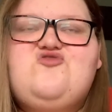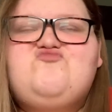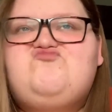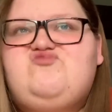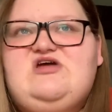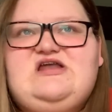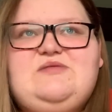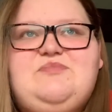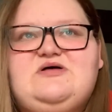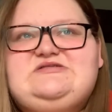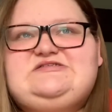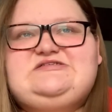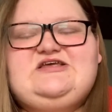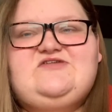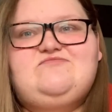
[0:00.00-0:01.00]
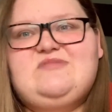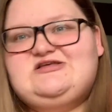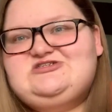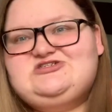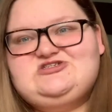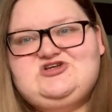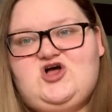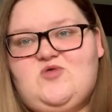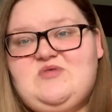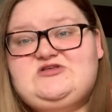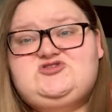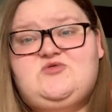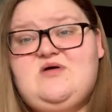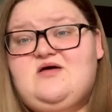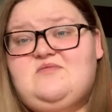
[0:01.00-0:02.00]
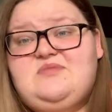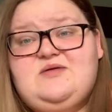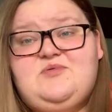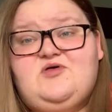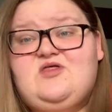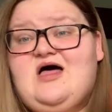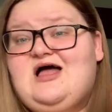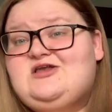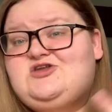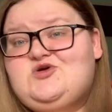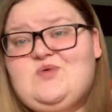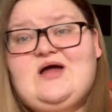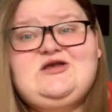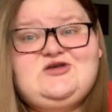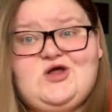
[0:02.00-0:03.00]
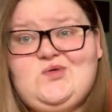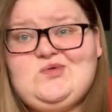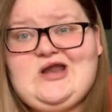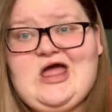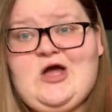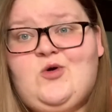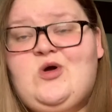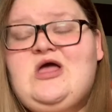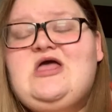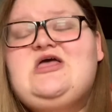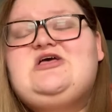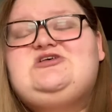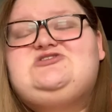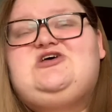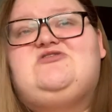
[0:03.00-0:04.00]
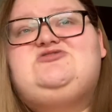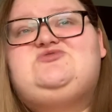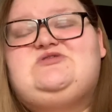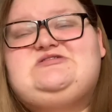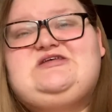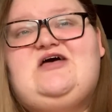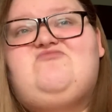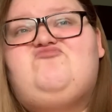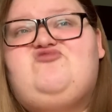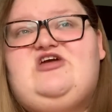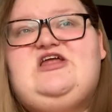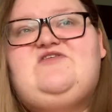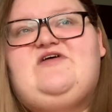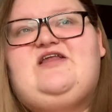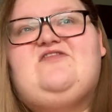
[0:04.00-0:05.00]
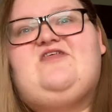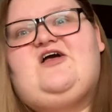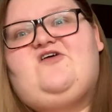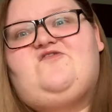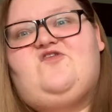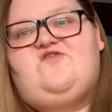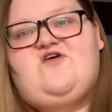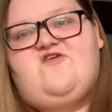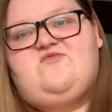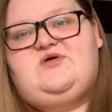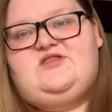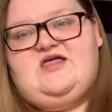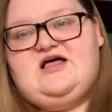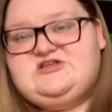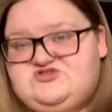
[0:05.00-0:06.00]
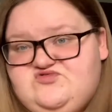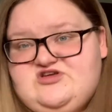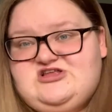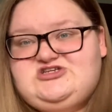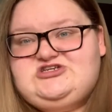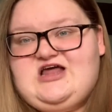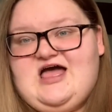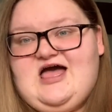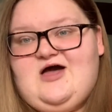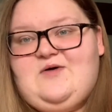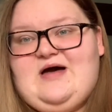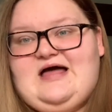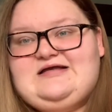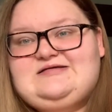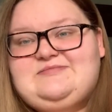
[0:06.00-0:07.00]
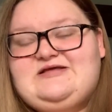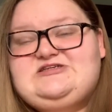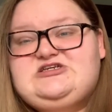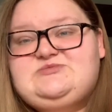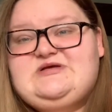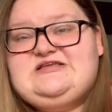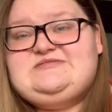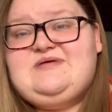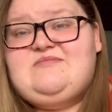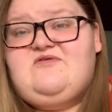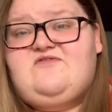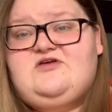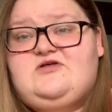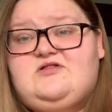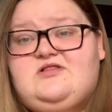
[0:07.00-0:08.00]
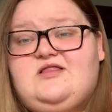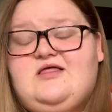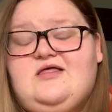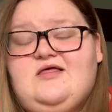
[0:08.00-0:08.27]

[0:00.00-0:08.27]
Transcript: really positive messages and comments from people that I do and don't know. So I just want to say I'm really, really thankful for everybody that has reached out and messaged me. It's made me feel